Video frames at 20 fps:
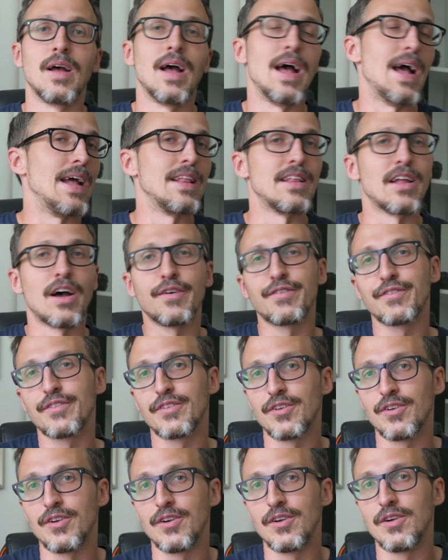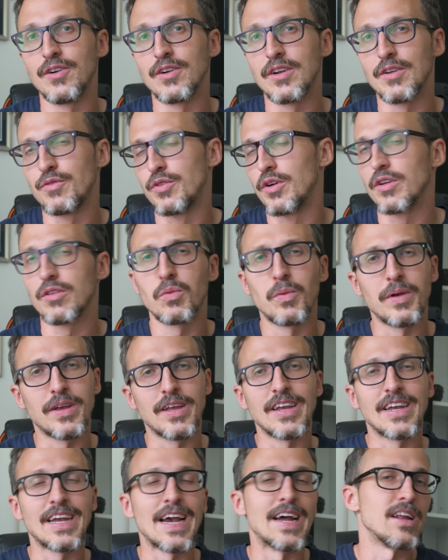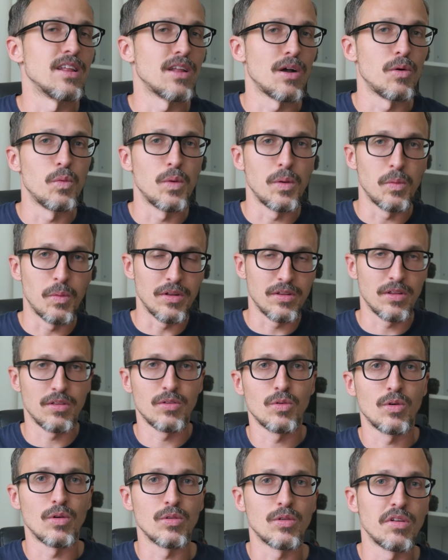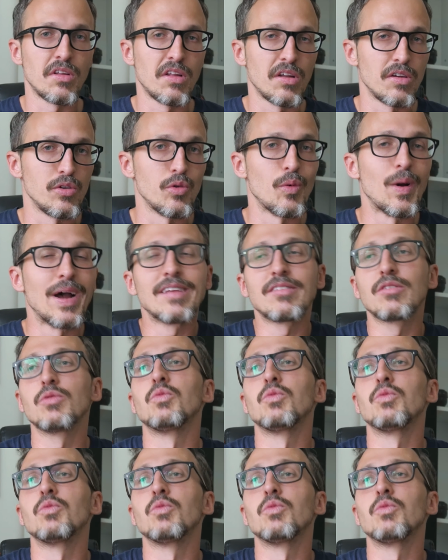And after the first week in Canada, we wanted to go to the US.